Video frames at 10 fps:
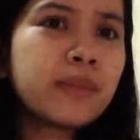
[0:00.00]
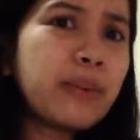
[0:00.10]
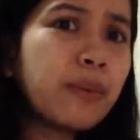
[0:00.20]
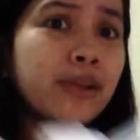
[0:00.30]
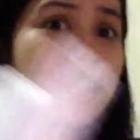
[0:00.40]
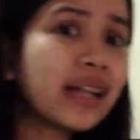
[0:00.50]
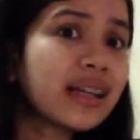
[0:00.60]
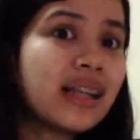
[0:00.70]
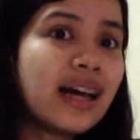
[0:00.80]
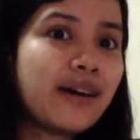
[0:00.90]
may pupuntahan
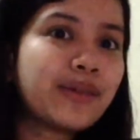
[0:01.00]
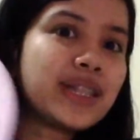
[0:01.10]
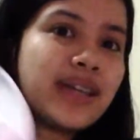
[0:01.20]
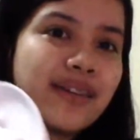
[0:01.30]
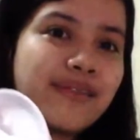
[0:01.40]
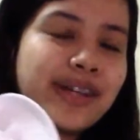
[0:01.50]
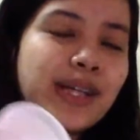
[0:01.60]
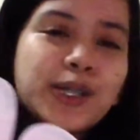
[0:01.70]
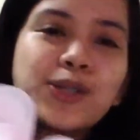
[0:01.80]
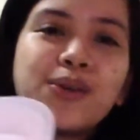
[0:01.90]
ka lang whatsoever.
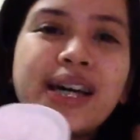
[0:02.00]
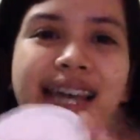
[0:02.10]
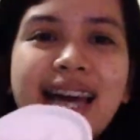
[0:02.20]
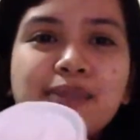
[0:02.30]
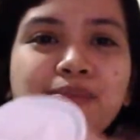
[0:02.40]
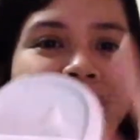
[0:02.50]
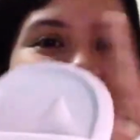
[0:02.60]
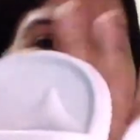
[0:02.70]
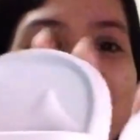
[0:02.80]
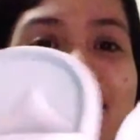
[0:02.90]
So, ayan.
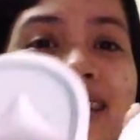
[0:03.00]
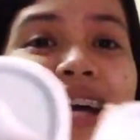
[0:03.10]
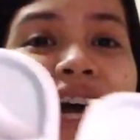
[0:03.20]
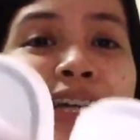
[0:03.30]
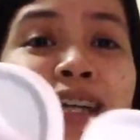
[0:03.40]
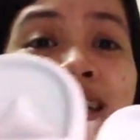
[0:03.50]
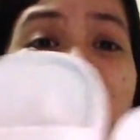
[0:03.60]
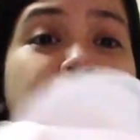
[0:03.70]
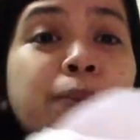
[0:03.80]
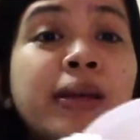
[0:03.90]
I
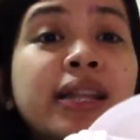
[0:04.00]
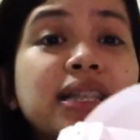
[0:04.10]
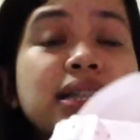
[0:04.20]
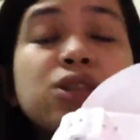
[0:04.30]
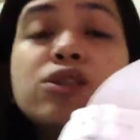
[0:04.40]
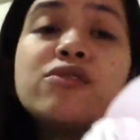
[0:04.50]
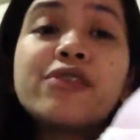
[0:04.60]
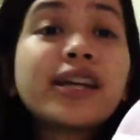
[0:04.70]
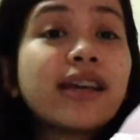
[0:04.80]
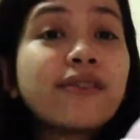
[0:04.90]
really recommend this. It's good
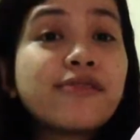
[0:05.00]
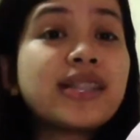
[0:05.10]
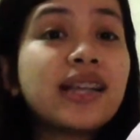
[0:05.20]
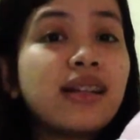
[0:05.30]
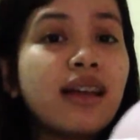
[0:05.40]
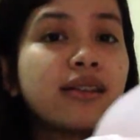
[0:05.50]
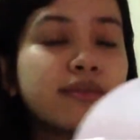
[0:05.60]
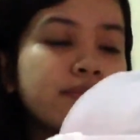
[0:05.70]
for gifts na din.